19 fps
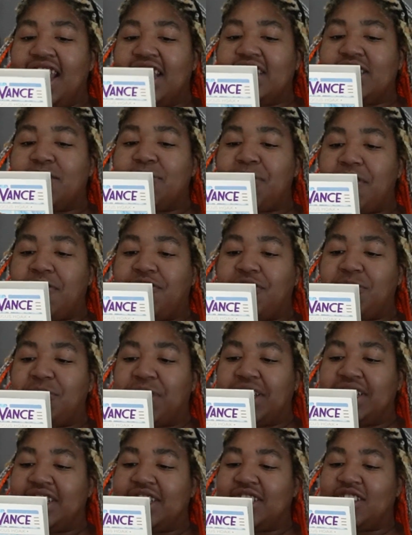is the perfect
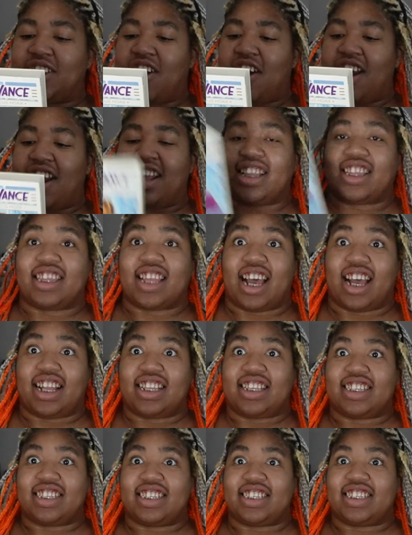place to start. That
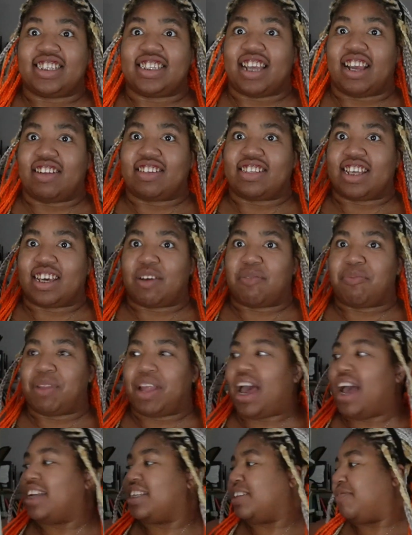sounds like a
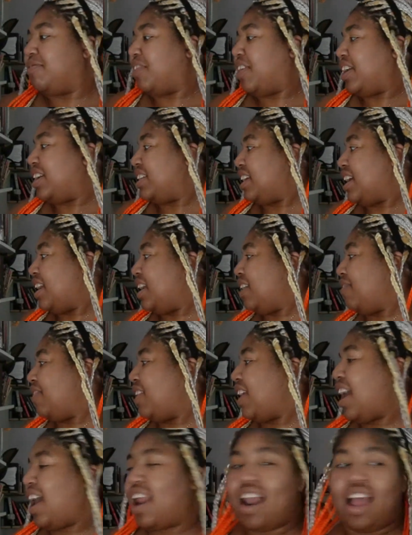blast. I'm very excited for
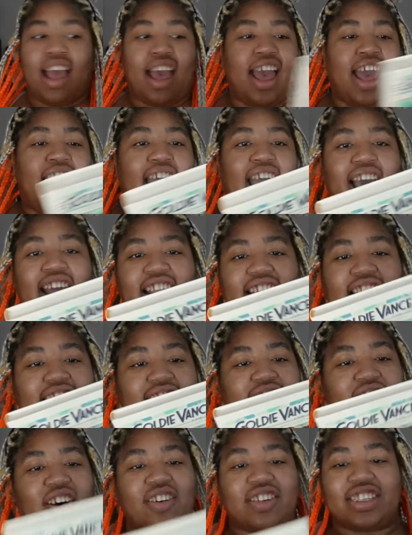that and then
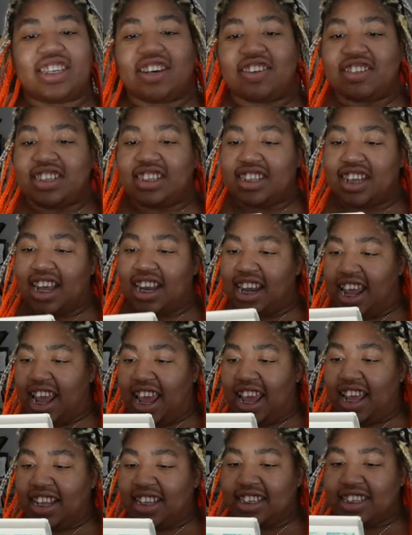in the hotel done
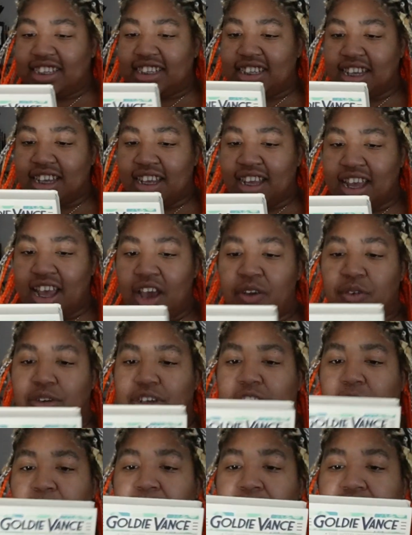it
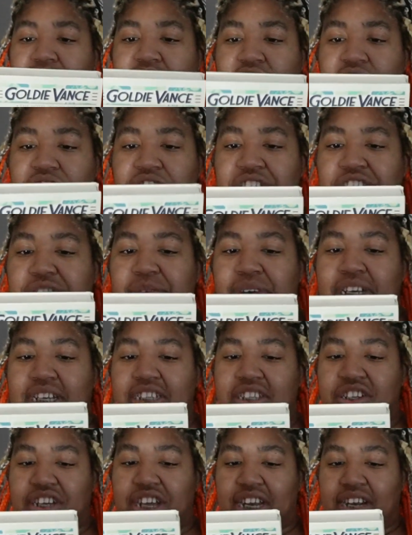which i believe is the first one
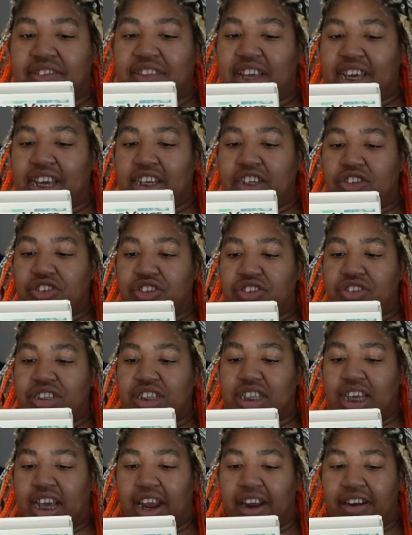because they're kind of like
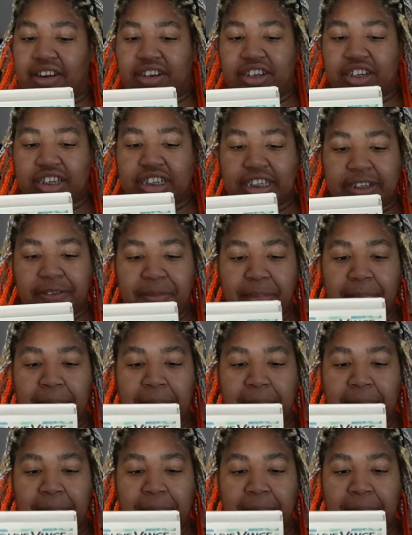introducing the characters